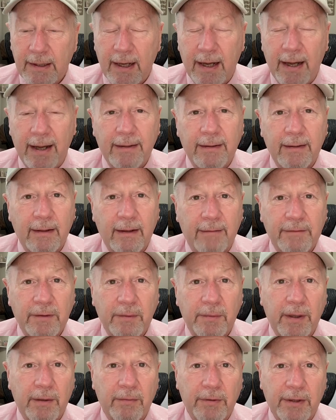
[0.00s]
I'd love to
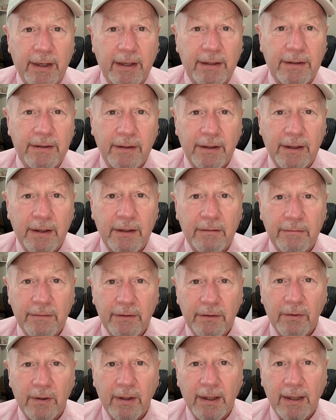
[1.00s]
be able to get to
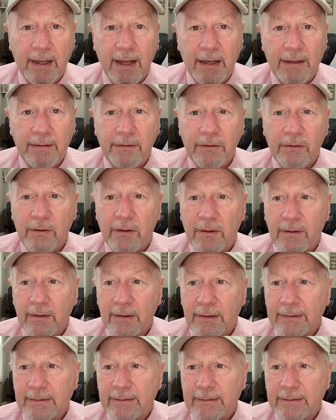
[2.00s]
interview a lot of y'all,